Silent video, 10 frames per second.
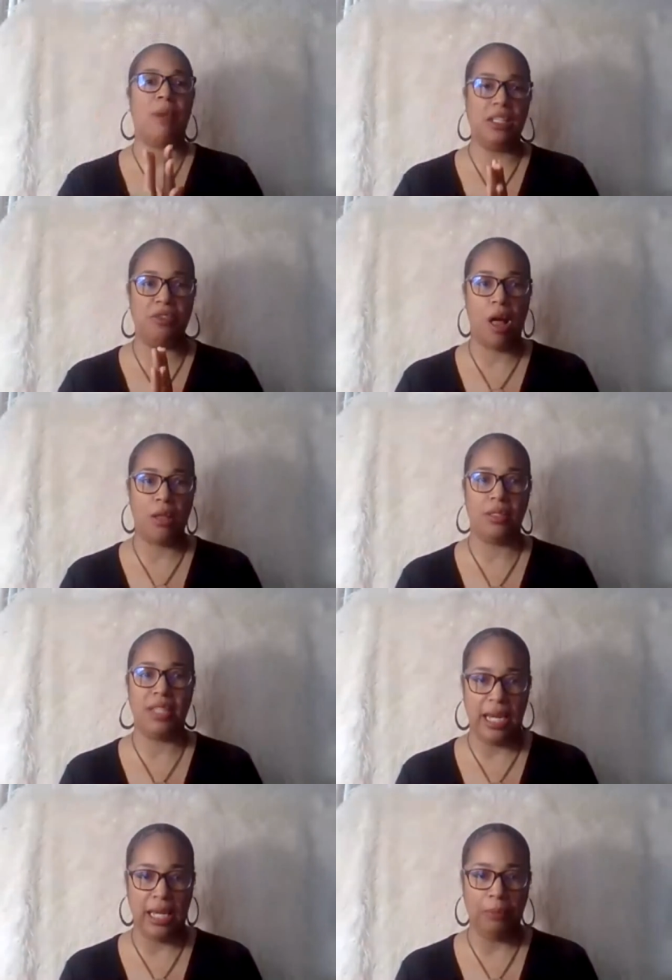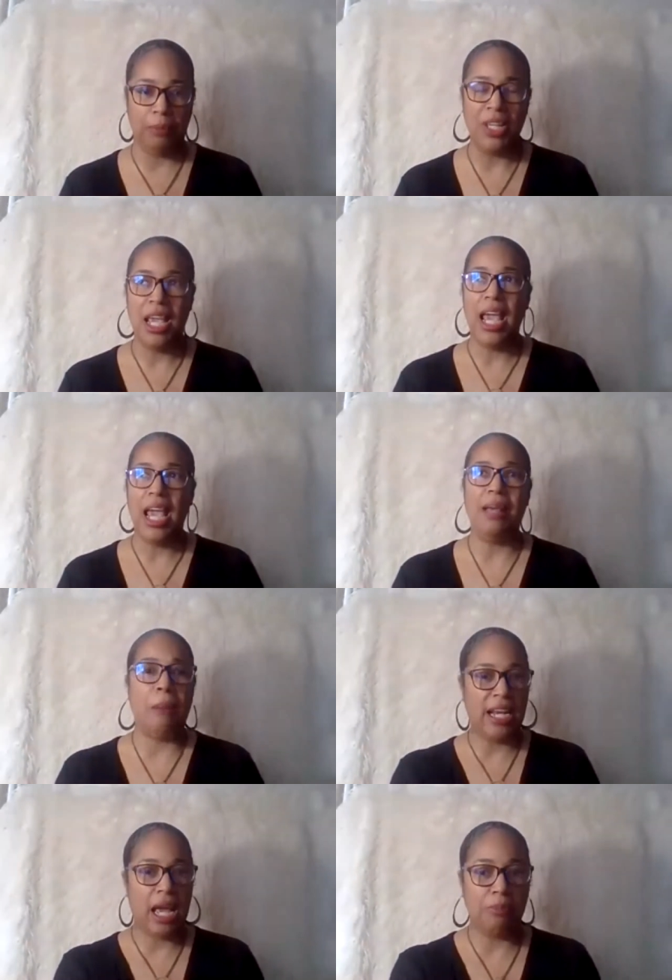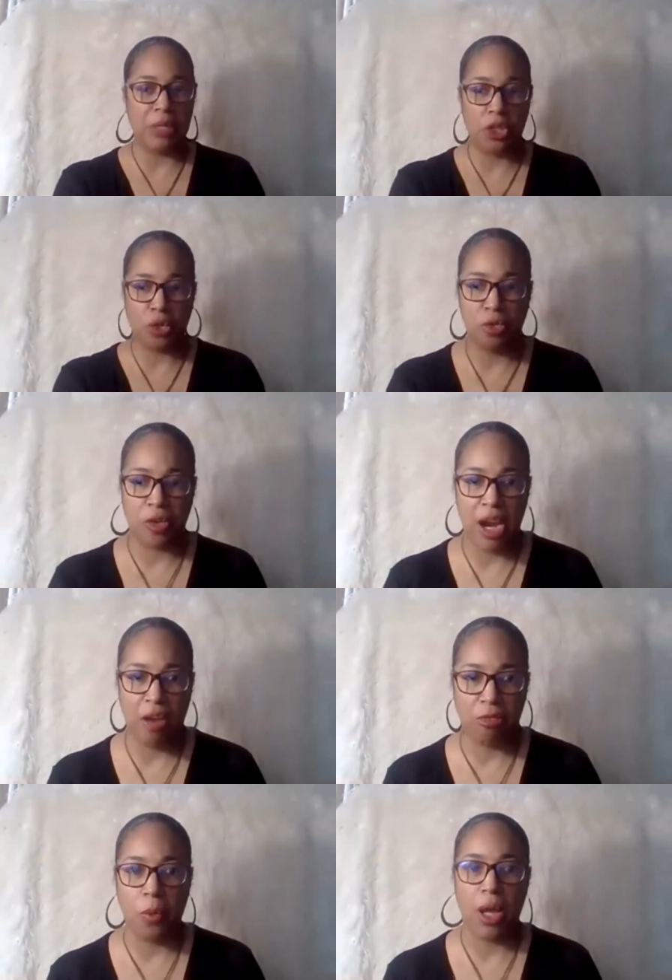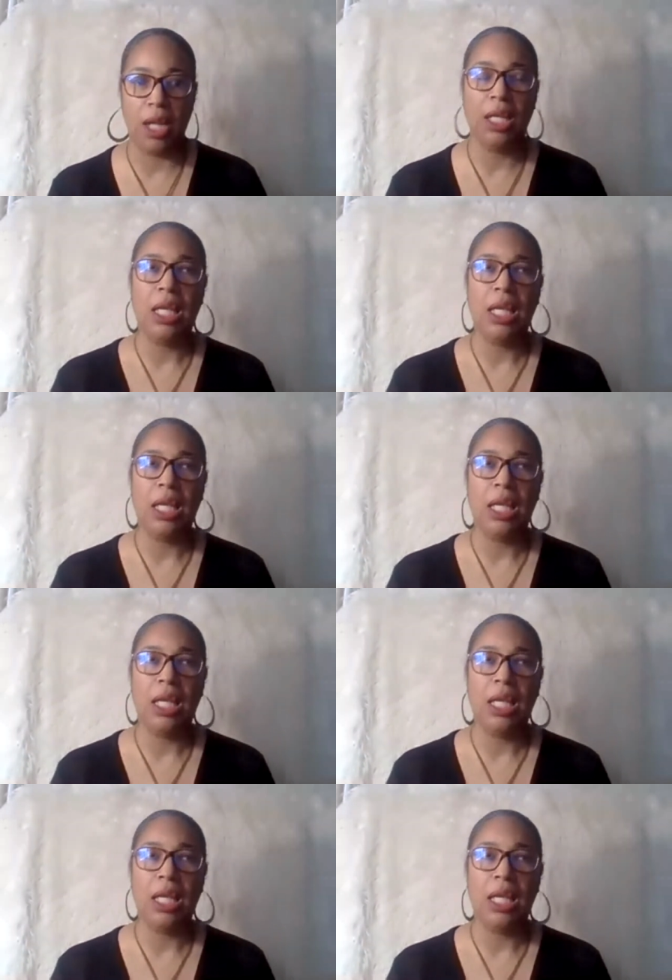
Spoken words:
default setting. And it might not be true for everyone.